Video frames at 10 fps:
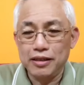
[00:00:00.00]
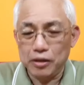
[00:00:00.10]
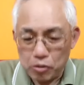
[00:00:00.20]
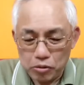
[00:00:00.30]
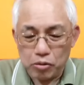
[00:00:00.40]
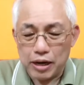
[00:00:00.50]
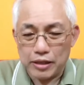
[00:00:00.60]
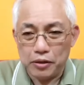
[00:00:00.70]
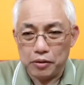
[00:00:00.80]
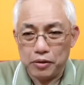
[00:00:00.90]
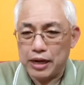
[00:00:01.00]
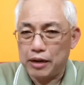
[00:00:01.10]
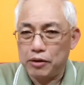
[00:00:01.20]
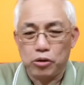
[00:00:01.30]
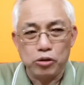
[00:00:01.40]
the Kutu Casino. You
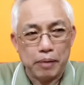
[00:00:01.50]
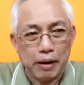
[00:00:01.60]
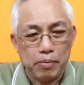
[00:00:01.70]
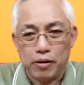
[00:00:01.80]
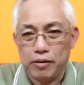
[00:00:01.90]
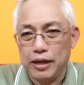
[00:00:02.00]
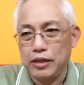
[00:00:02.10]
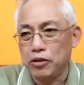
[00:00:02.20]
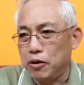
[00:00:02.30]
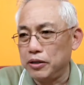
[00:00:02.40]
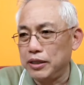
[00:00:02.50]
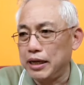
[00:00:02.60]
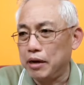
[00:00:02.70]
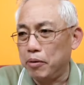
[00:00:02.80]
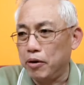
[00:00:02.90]
can go to my blog. It's called
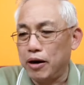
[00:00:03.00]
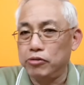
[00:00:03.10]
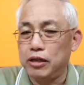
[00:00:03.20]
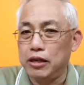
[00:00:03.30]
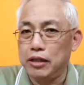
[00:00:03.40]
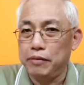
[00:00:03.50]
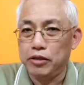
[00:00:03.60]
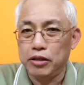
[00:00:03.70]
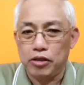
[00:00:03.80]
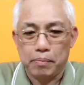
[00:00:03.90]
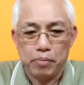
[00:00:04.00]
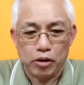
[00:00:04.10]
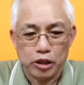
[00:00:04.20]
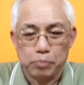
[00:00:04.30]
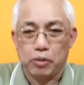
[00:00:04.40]

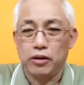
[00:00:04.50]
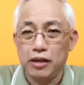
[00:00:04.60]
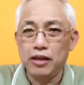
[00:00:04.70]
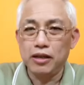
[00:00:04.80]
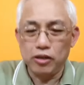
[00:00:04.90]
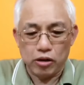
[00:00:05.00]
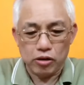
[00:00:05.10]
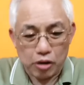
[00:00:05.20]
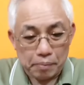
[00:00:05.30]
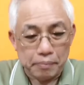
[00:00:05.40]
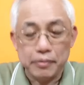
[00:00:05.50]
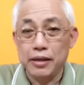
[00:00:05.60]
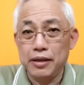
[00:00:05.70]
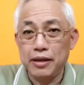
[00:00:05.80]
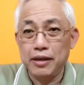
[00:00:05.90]
singaporealternatives.blogspot.com.
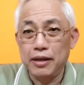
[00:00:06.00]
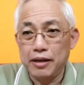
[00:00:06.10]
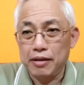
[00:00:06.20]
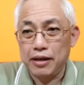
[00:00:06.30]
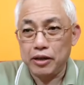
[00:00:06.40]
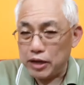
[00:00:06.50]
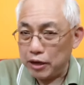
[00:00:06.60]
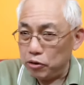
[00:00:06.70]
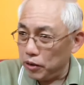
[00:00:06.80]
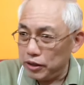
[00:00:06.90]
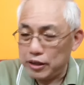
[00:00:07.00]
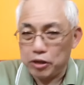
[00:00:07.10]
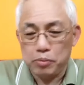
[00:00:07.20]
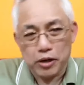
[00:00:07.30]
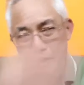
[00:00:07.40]
Right? You can go and
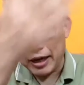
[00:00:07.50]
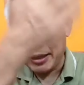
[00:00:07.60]
search because